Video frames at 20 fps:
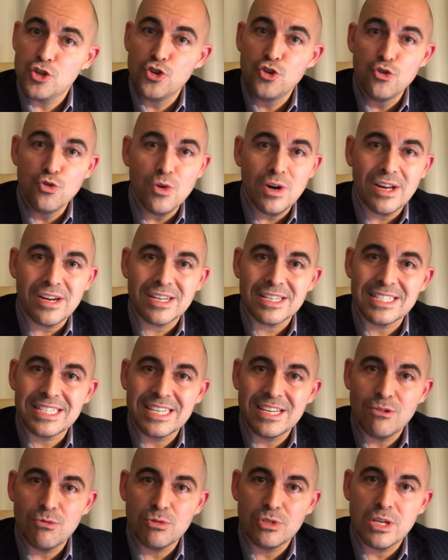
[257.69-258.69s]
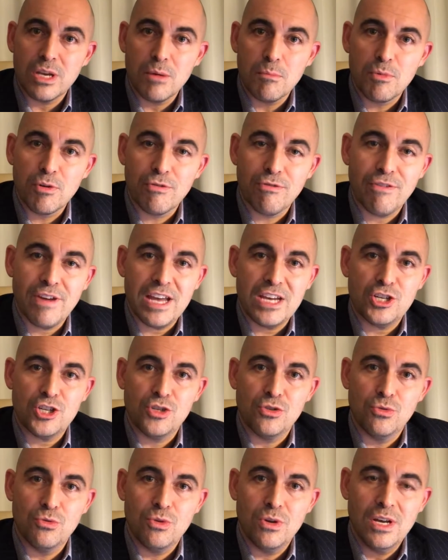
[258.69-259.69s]
you are a sales
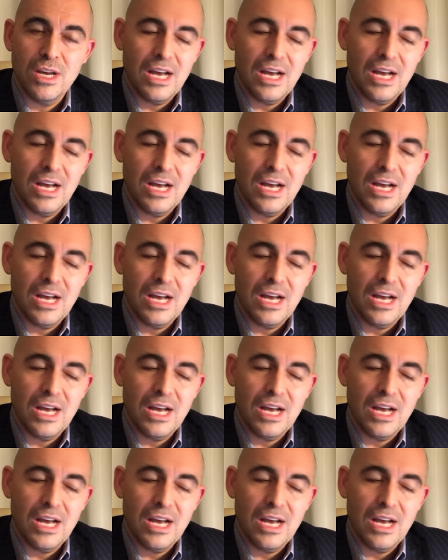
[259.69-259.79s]
professional,